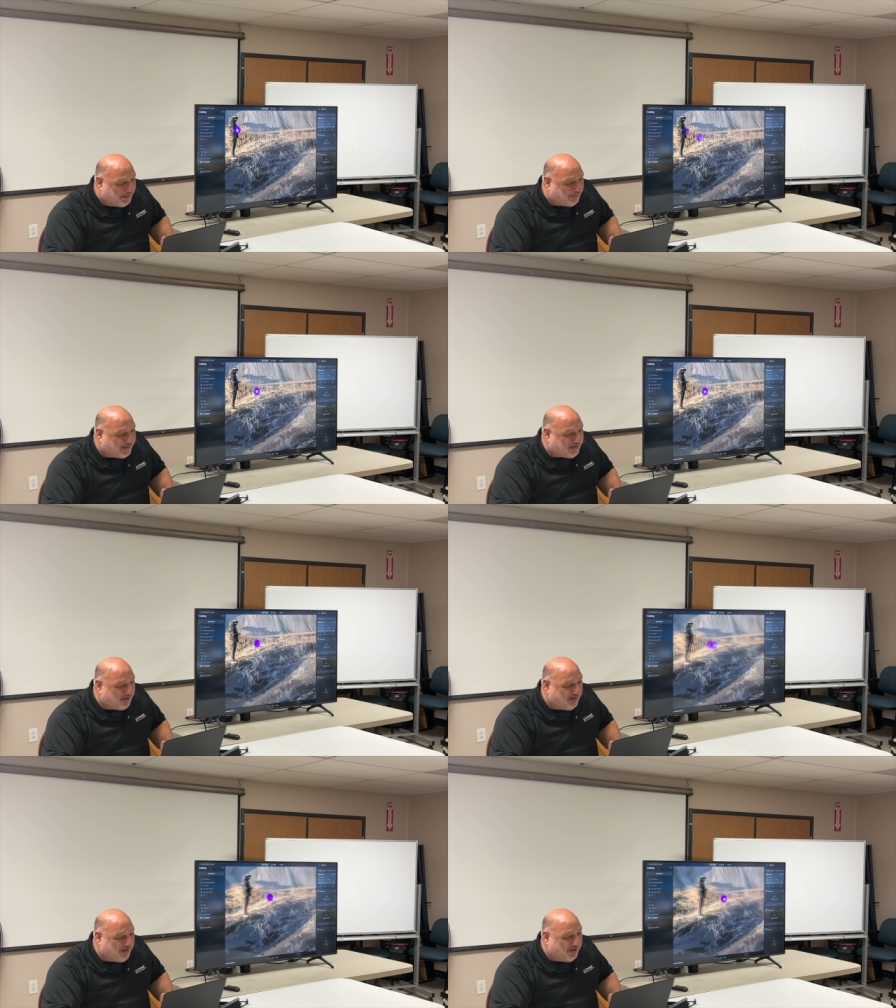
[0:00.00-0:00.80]
I'm like,
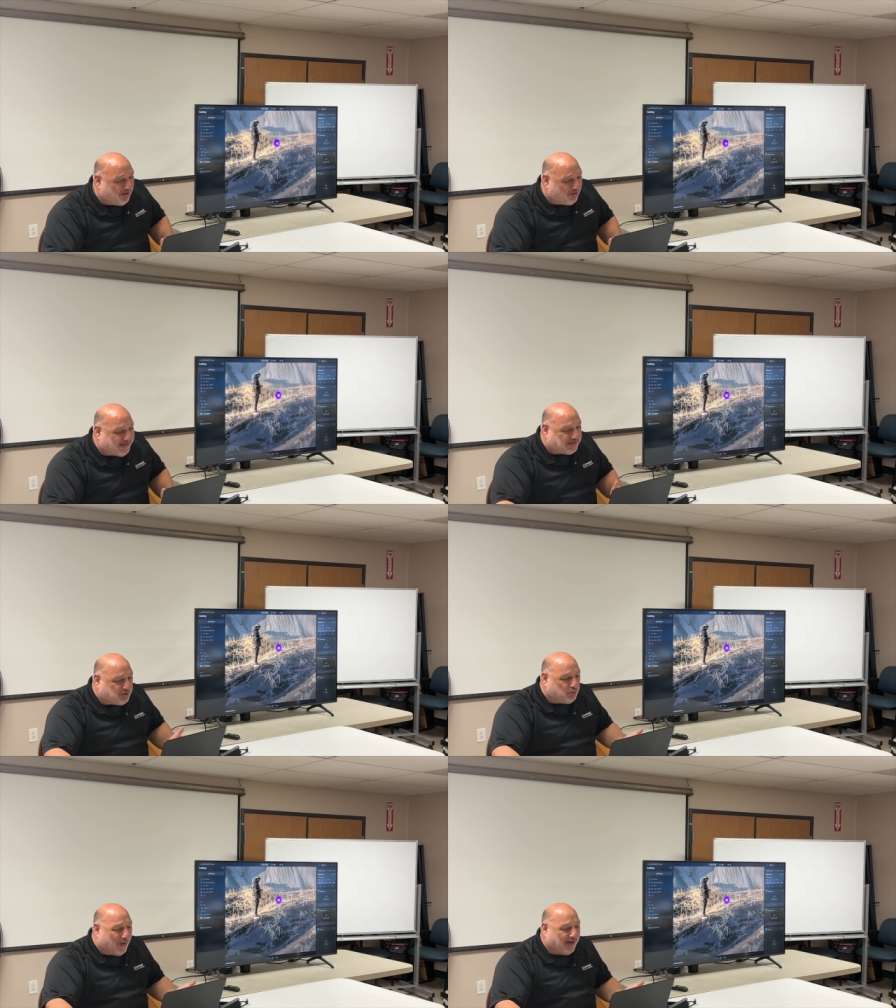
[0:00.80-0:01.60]
okay,
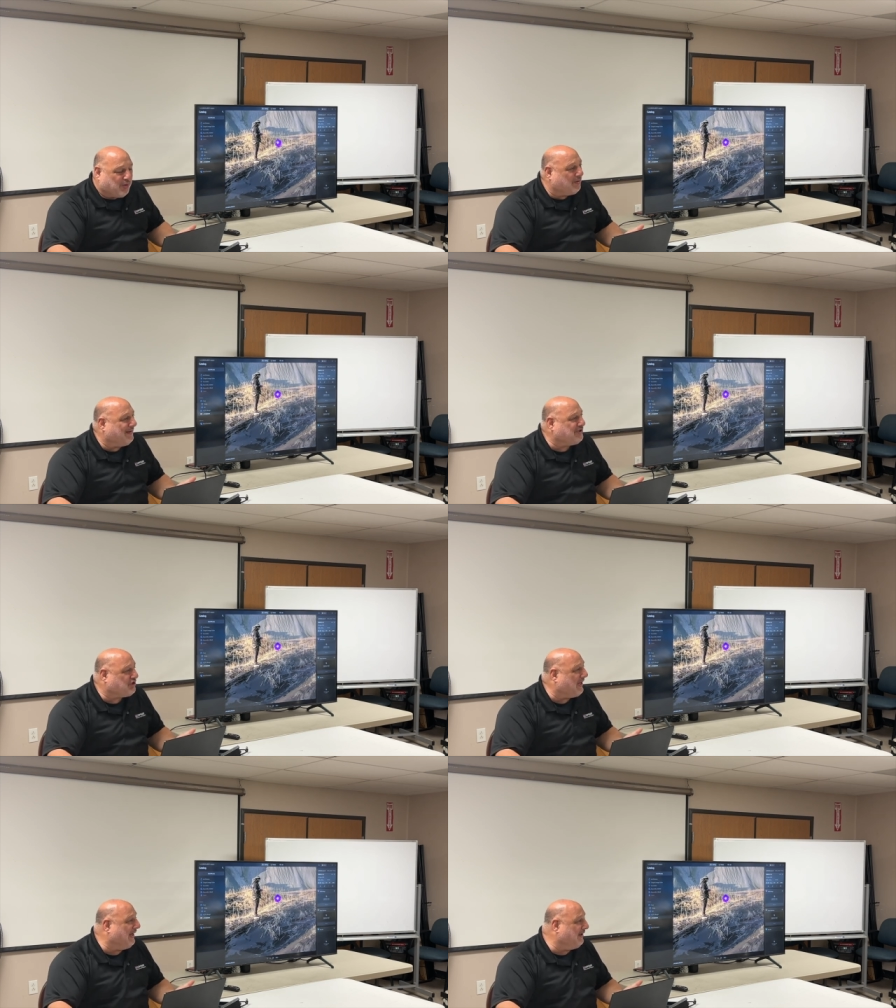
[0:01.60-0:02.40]
dude, why are you in my
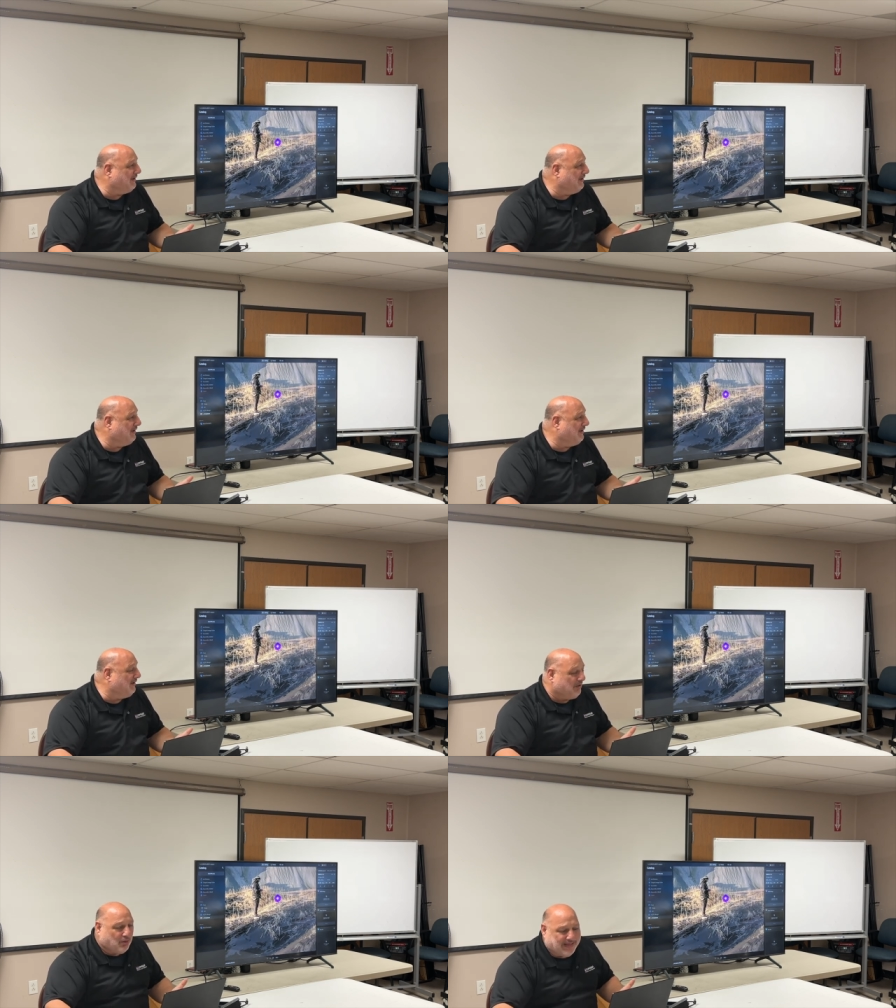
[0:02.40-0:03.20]
shot?
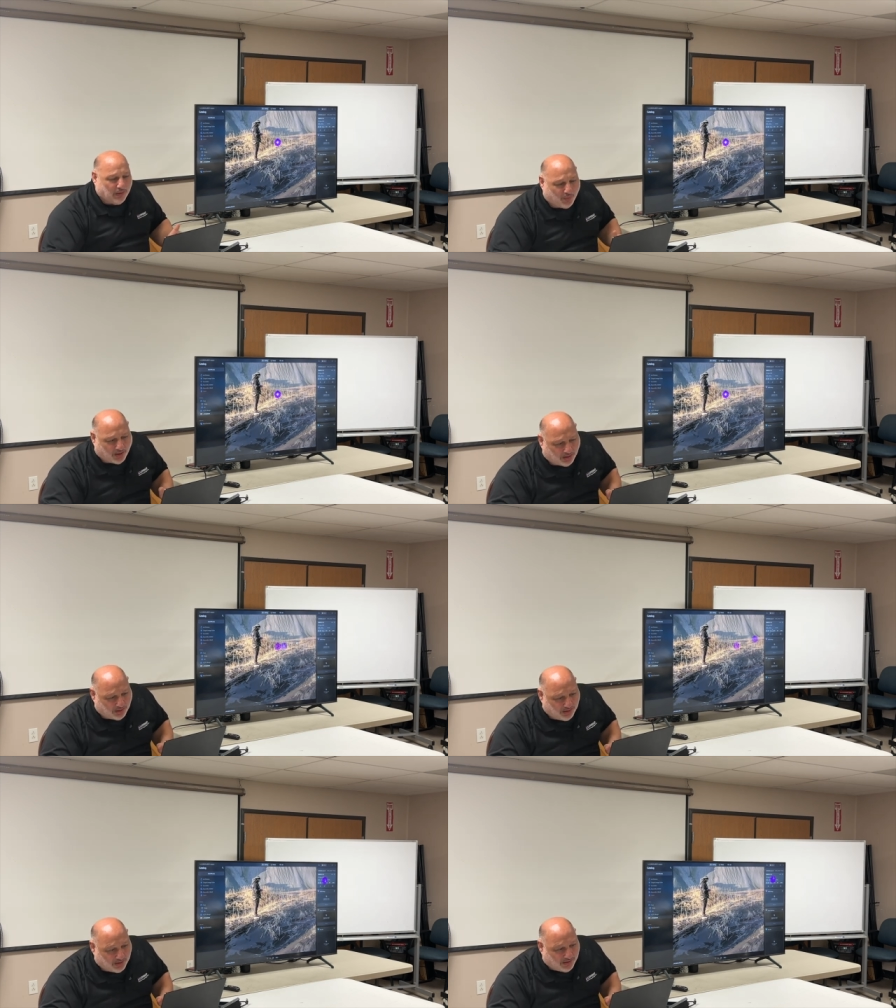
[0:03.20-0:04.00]
okay,
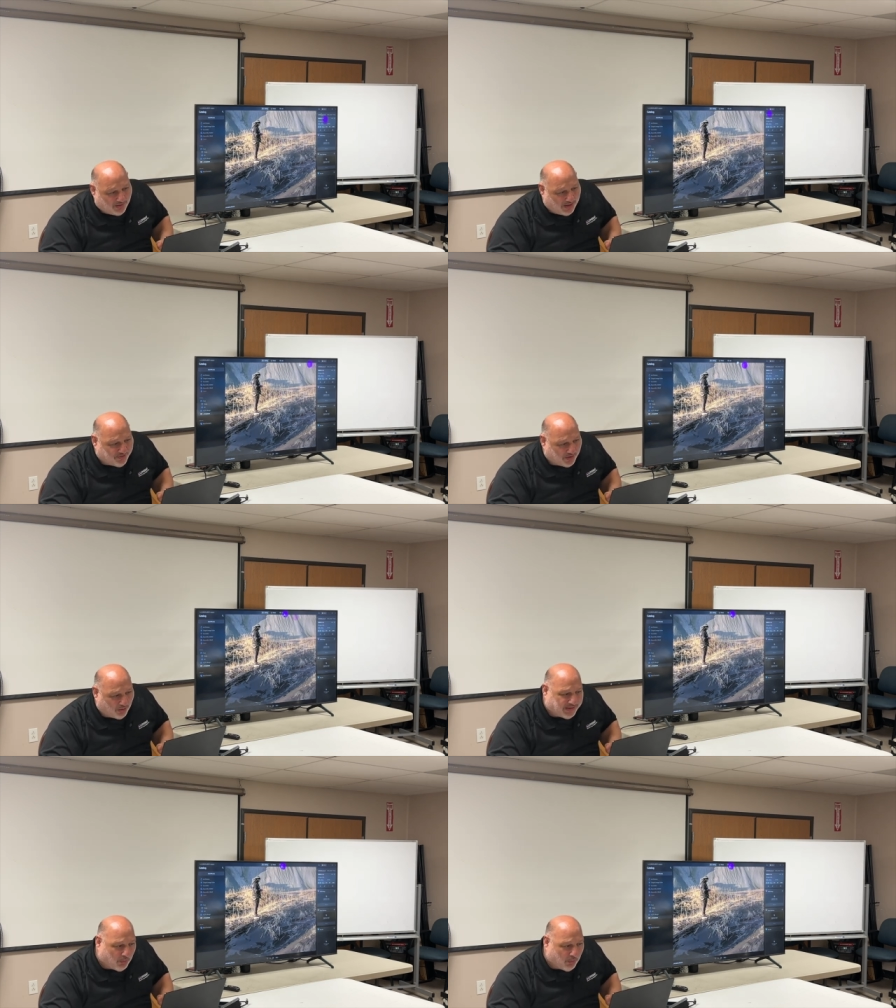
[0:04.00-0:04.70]
well, I thought, okay,